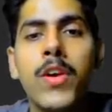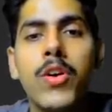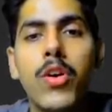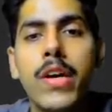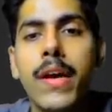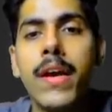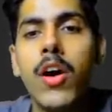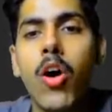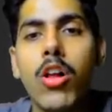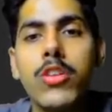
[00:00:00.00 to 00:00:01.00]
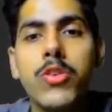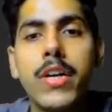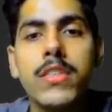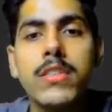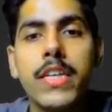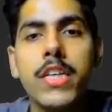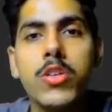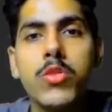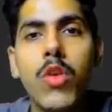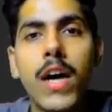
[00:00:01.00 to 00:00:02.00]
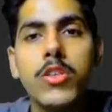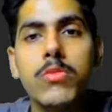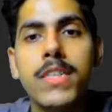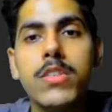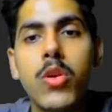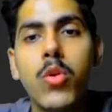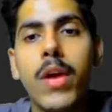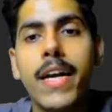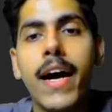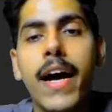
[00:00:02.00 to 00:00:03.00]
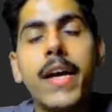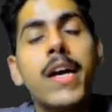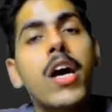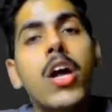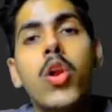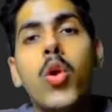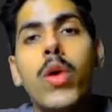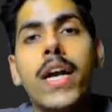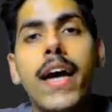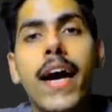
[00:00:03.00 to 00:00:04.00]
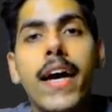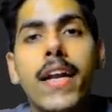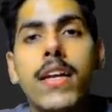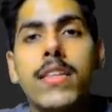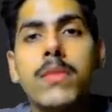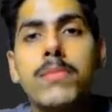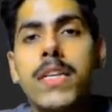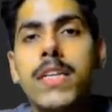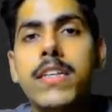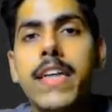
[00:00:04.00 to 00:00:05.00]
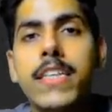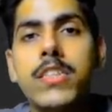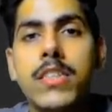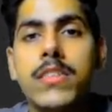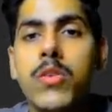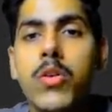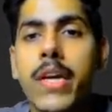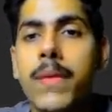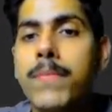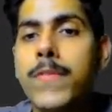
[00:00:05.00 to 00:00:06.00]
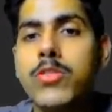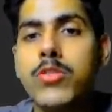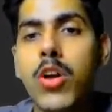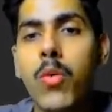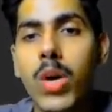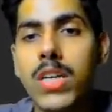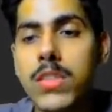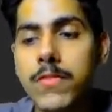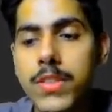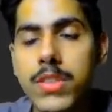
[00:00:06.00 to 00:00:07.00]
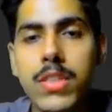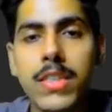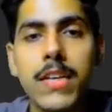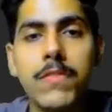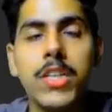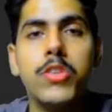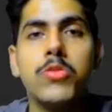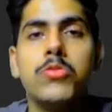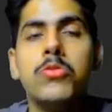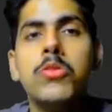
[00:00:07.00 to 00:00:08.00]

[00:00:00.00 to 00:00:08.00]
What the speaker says: Okay, also it is taking two arguments, low and high. Low and high are nothing but the ranges. Okay, so now what is the first thing that we need to do?